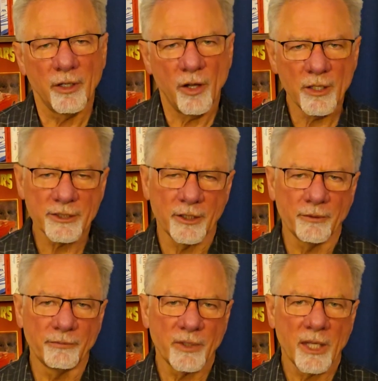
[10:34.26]

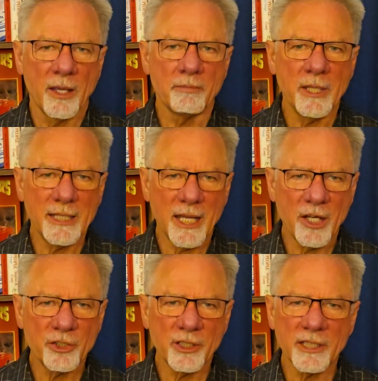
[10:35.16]
Also,
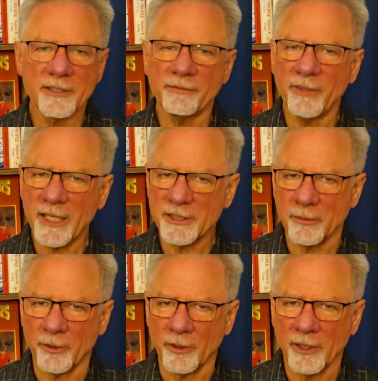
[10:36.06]
mediation is
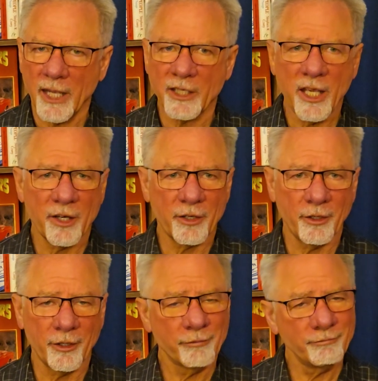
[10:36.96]
flexible and can
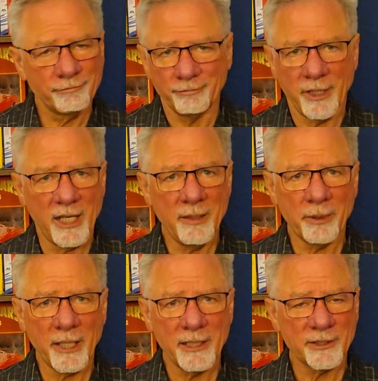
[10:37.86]
occur any
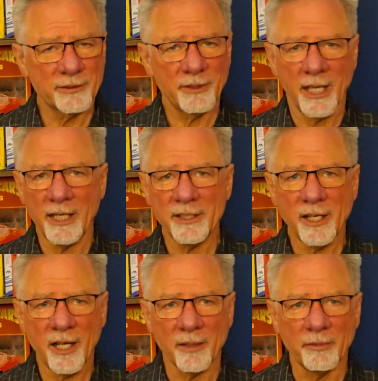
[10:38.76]
place,
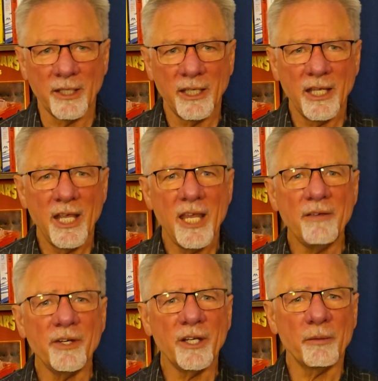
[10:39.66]
anytime,
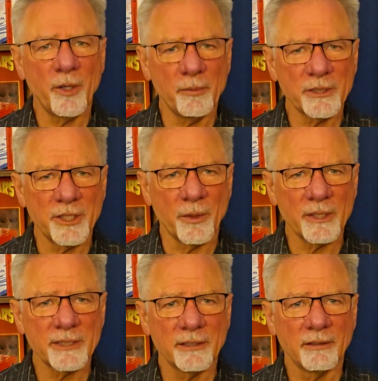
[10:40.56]
even at a moment's
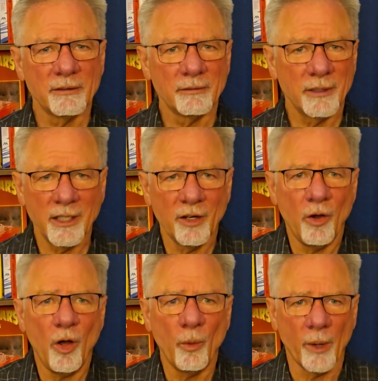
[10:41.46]
notice in a
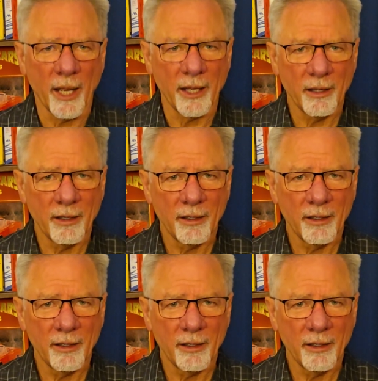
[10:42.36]
hallway.